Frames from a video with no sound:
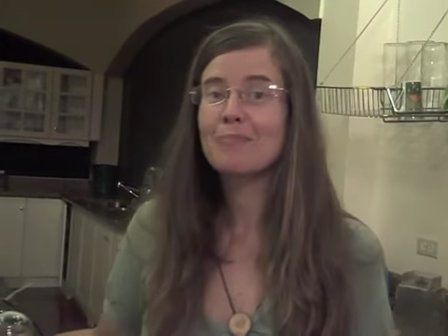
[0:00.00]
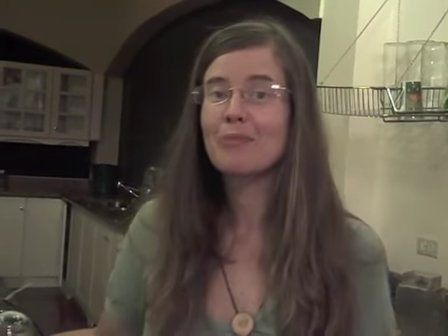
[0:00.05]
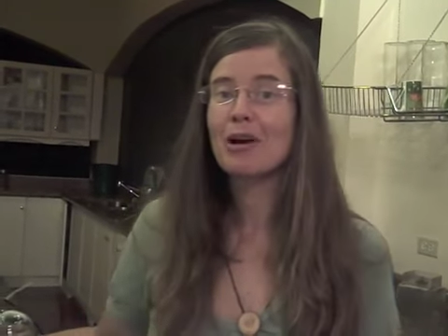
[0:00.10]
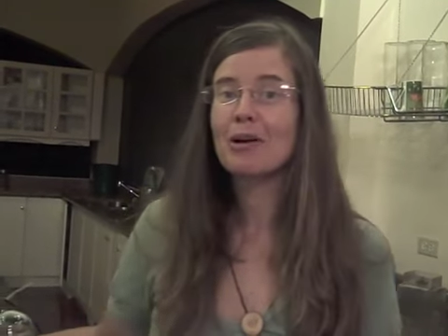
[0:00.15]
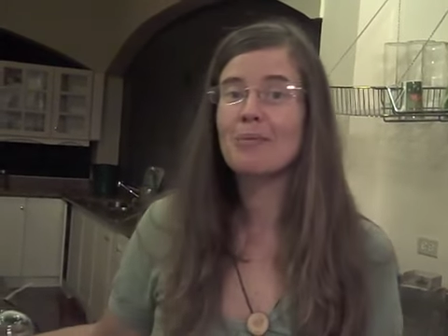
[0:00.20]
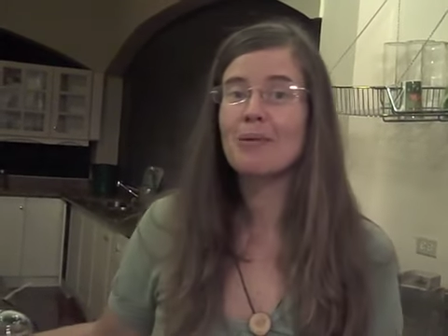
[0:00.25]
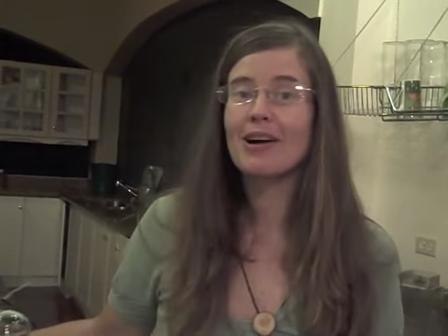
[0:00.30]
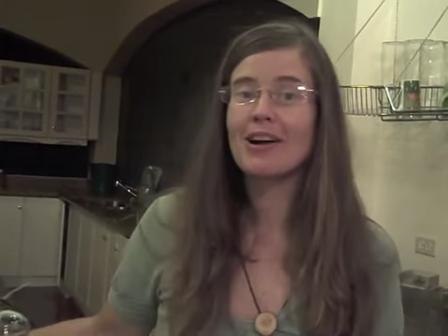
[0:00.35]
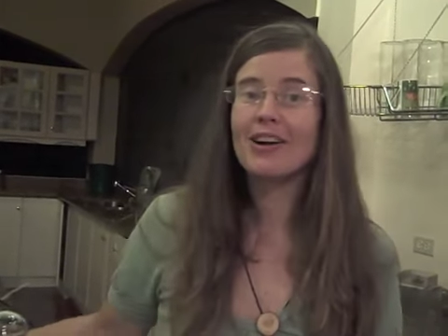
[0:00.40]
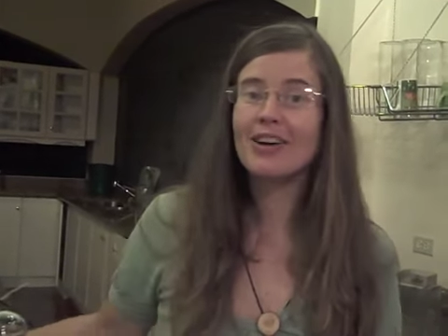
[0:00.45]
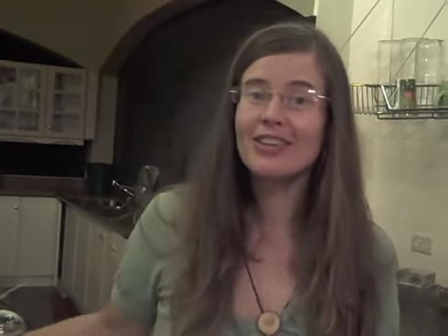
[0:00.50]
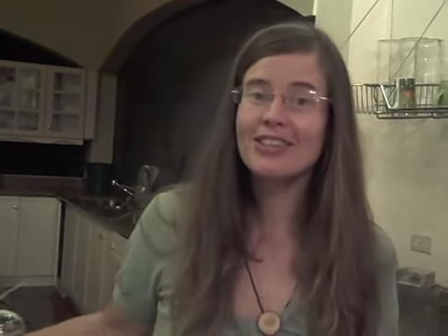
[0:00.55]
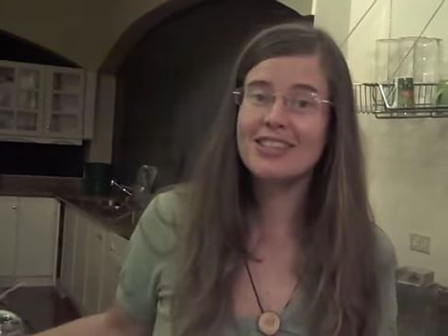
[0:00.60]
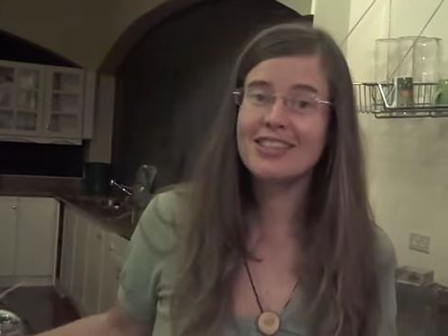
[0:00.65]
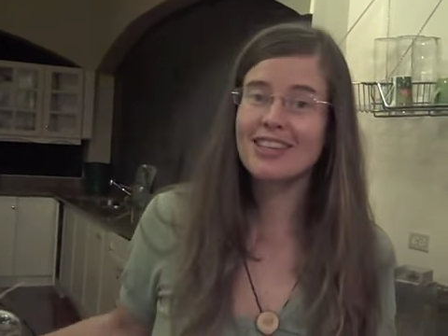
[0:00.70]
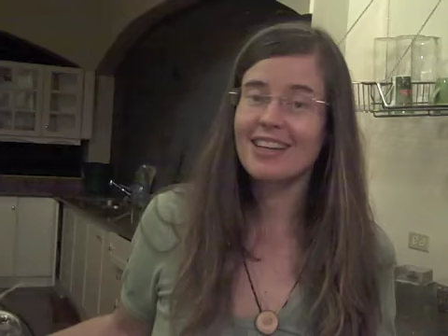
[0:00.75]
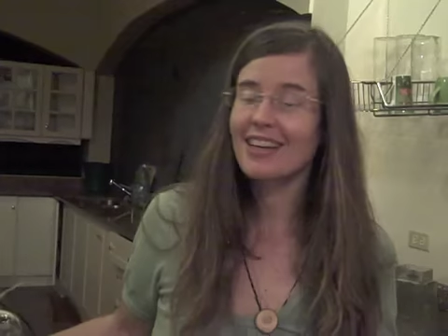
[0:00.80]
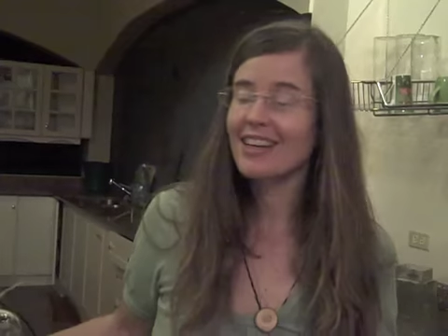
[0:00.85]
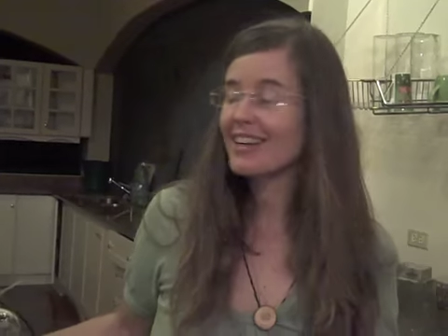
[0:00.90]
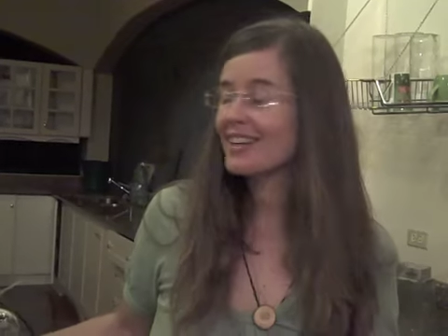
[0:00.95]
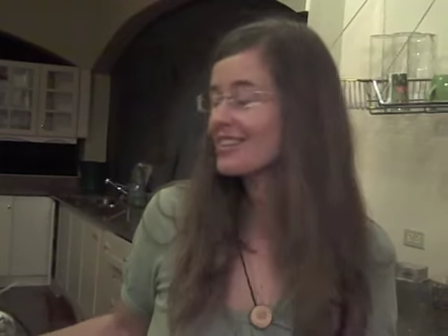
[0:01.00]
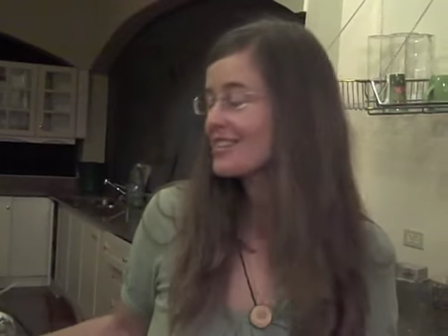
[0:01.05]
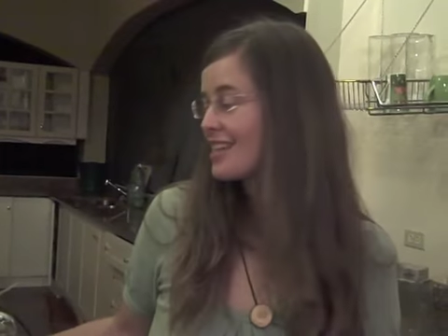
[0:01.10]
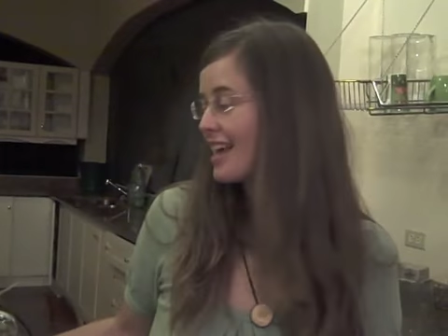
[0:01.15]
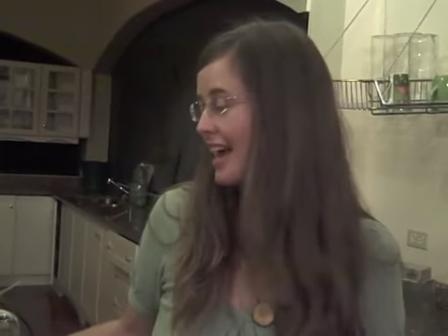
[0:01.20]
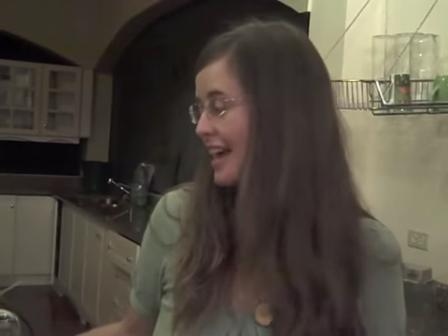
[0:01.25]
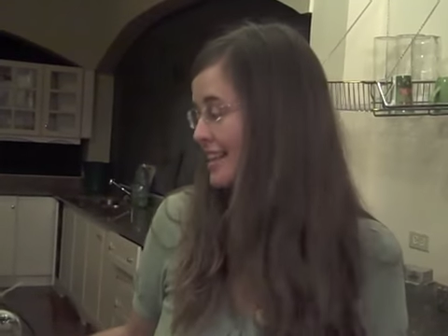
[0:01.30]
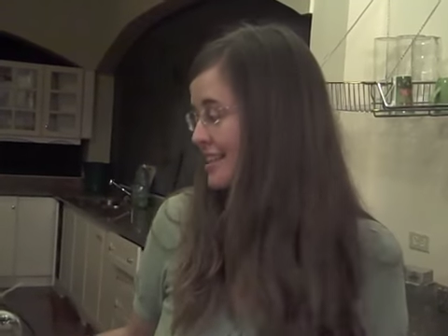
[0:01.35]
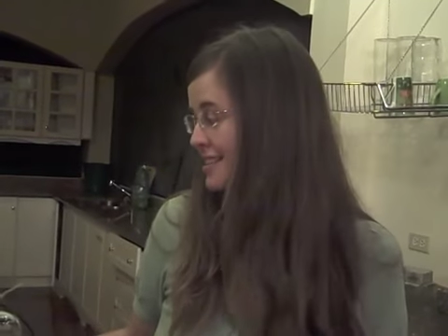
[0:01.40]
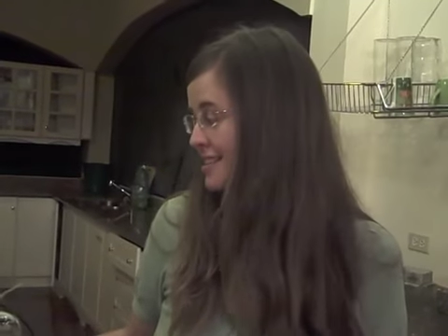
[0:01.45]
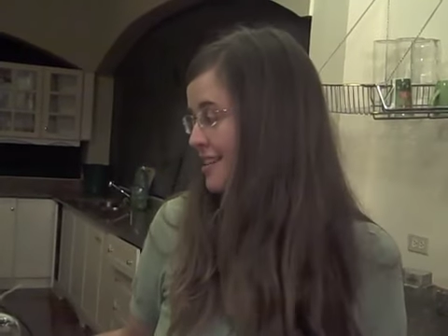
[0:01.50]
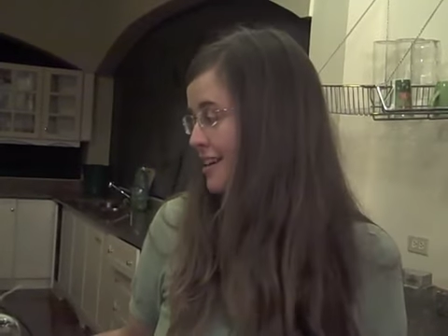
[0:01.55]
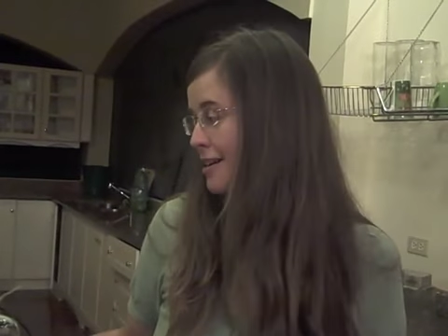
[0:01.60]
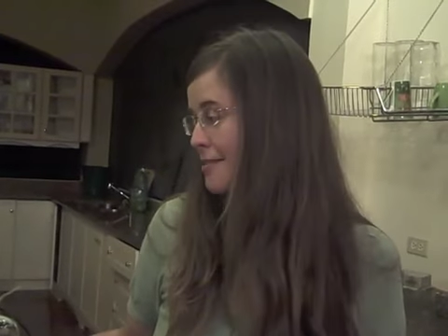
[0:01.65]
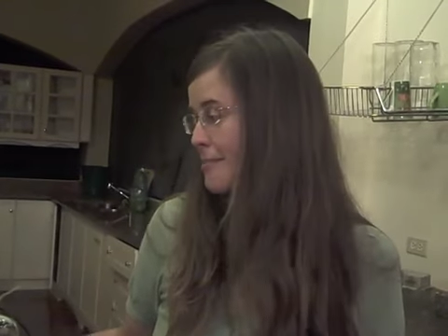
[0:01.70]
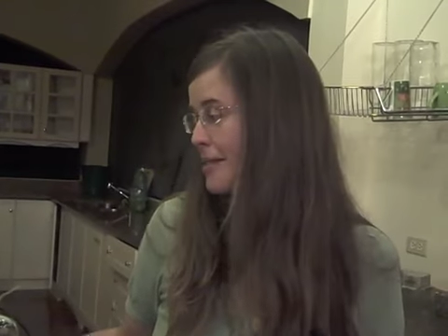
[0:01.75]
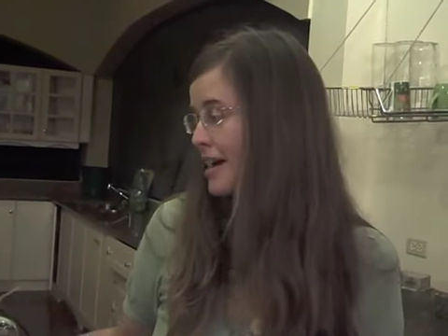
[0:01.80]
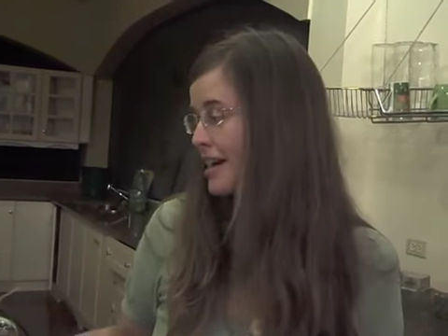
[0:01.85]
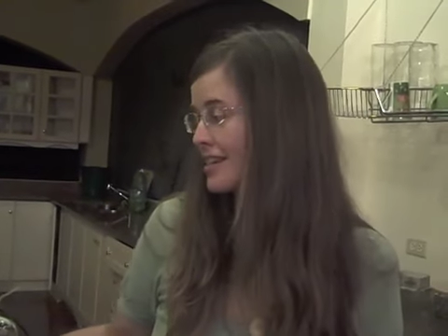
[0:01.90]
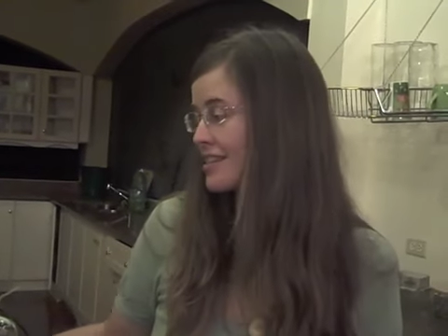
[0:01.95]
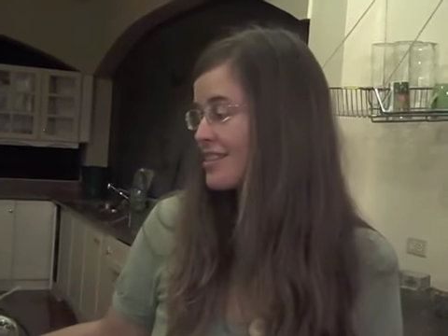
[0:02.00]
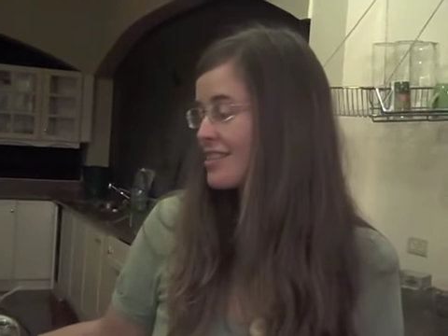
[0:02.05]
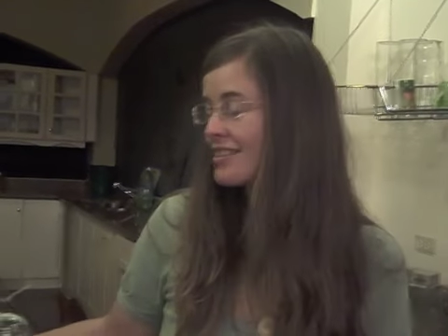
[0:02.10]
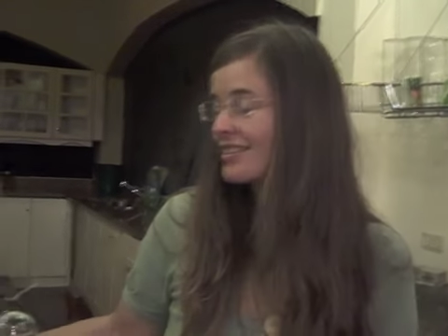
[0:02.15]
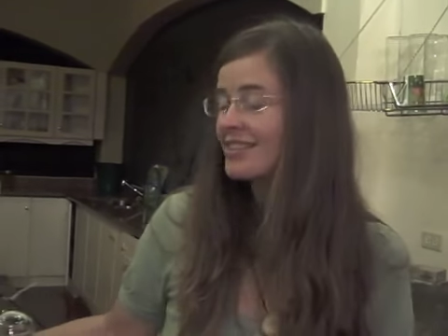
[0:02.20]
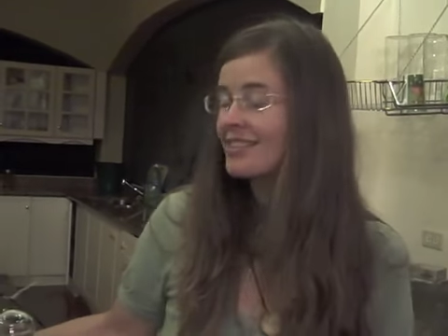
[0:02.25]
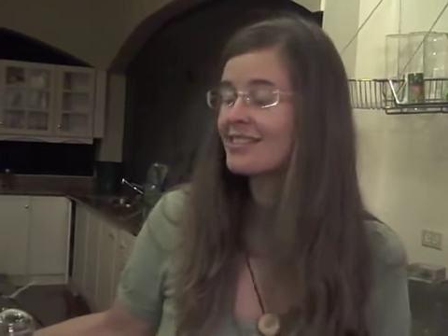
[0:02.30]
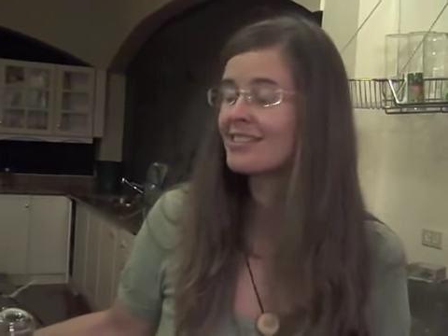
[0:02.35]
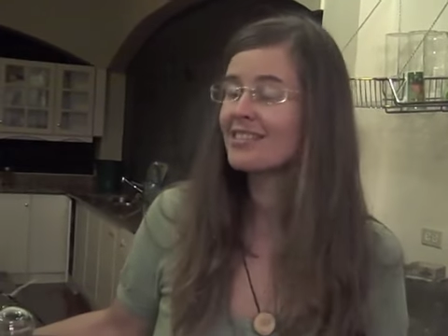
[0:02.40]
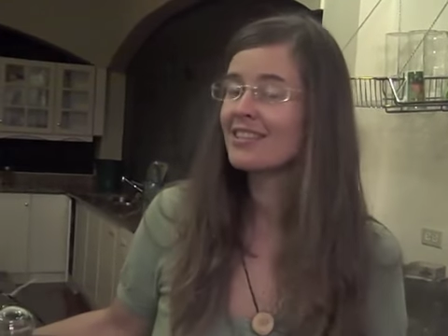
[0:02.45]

probiotics, enzyme action.